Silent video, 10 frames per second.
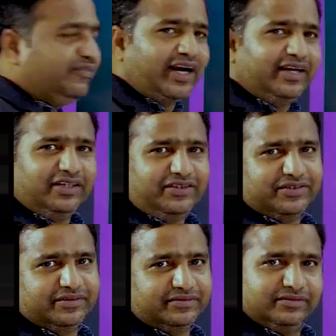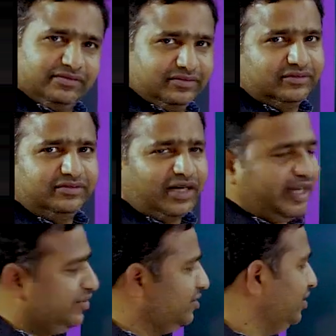we write it?
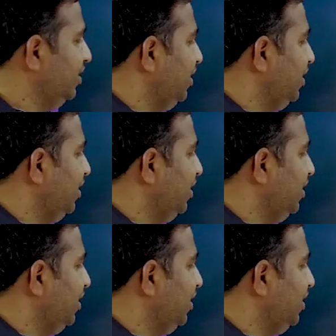Right.